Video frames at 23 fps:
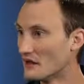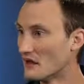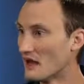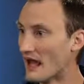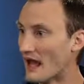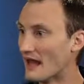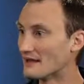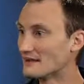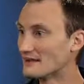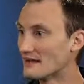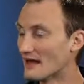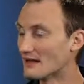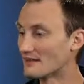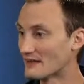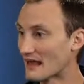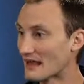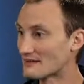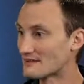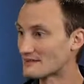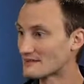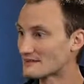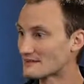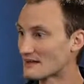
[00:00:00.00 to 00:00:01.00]
And yet
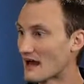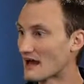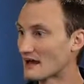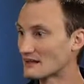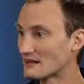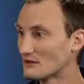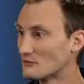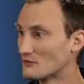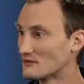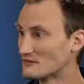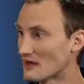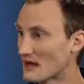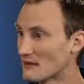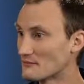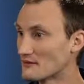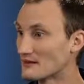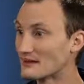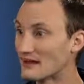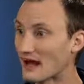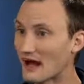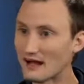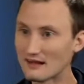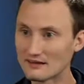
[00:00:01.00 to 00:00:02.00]
that's exactly what's happening.
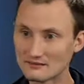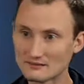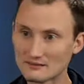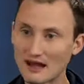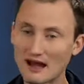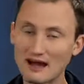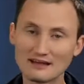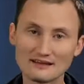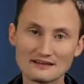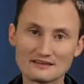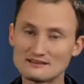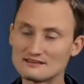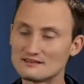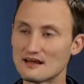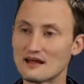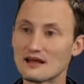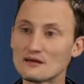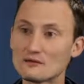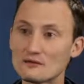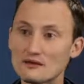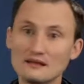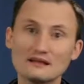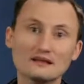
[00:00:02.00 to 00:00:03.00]
God is
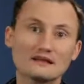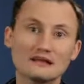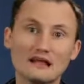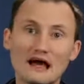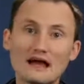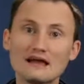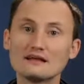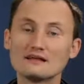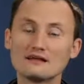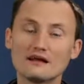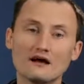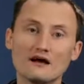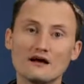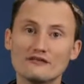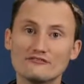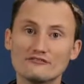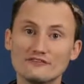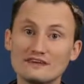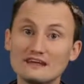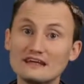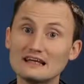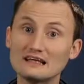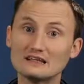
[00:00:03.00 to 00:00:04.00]
saying, in light of
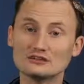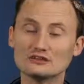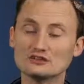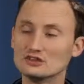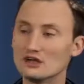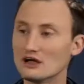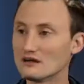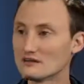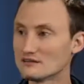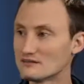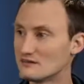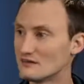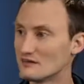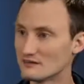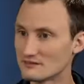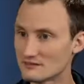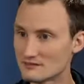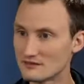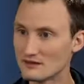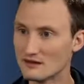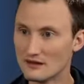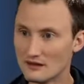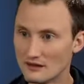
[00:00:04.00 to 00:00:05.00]
the
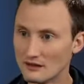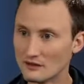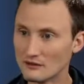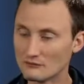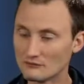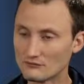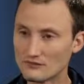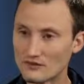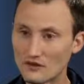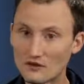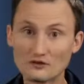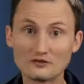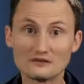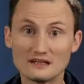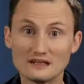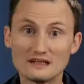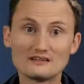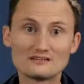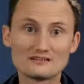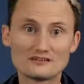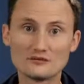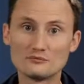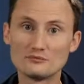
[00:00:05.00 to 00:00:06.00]
injustice, there
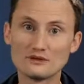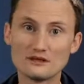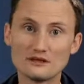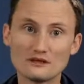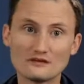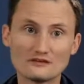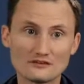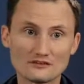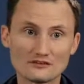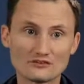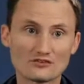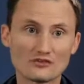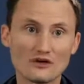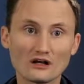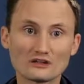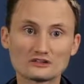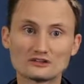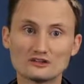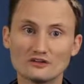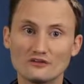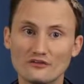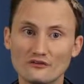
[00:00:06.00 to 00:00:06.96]
needs to be destruction.